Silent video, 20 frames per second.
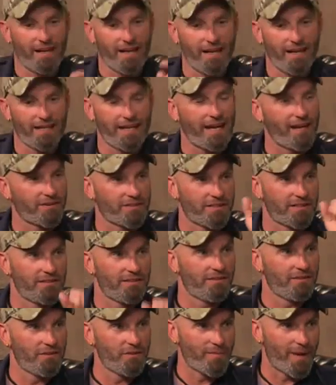a hand out
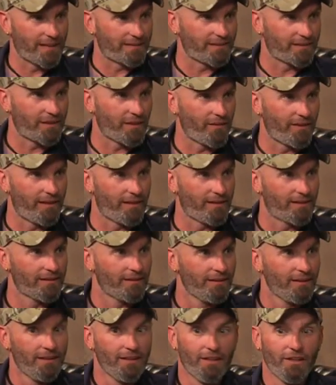to New Mexico here.
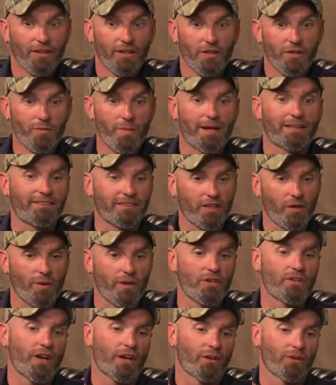New Mexico
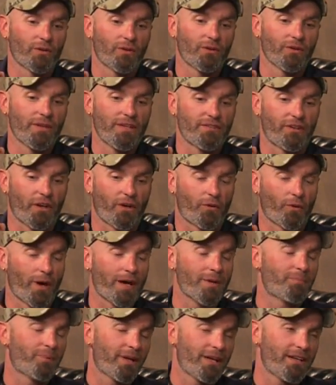in general is a
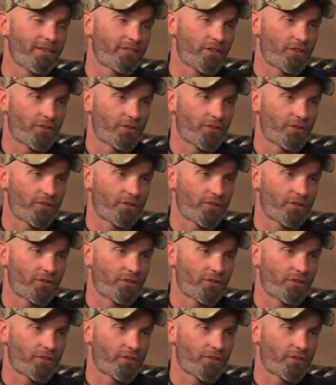great place